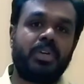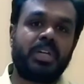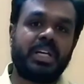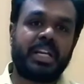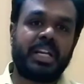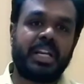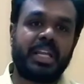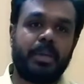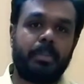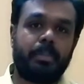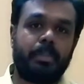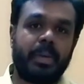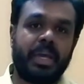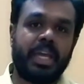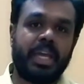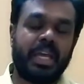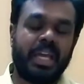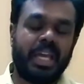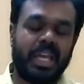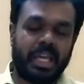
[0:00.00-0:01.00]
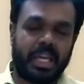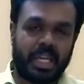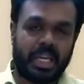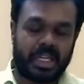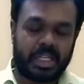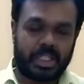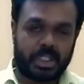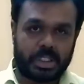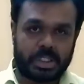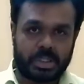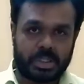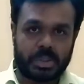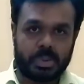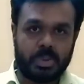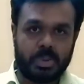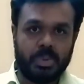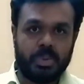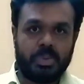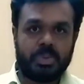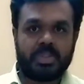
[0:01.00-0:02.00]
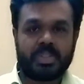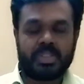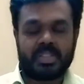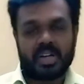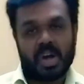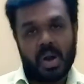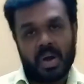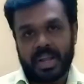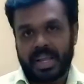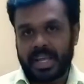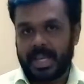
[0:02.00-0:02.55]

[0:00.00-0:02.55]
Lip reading: repay to drawer.